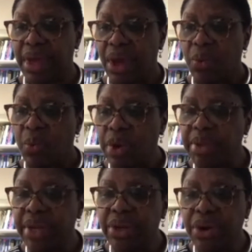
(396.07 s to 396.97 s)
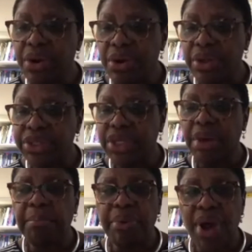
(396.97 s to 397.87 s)
Women and girls
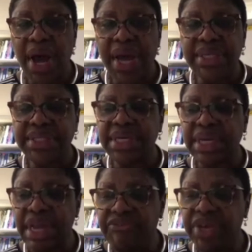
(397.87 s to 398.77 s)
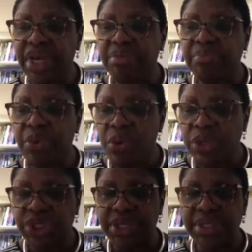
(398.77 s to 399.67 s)
comprise significant
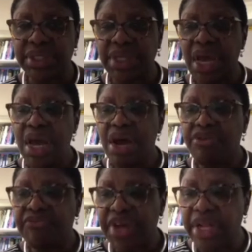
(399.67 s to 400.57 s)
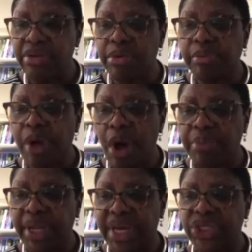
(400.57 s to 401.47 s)
portions of vulnerable
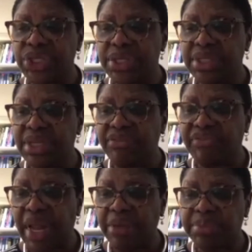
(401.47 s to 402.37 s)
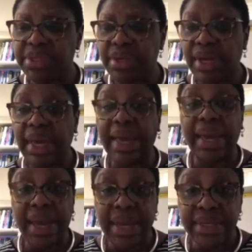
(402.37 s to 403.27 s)
populations in developed
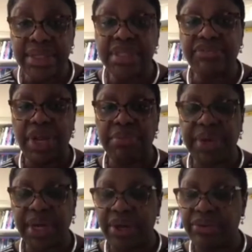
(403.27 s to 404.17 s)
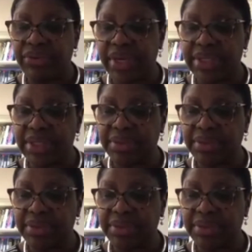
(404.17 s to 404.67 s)
and developing countries.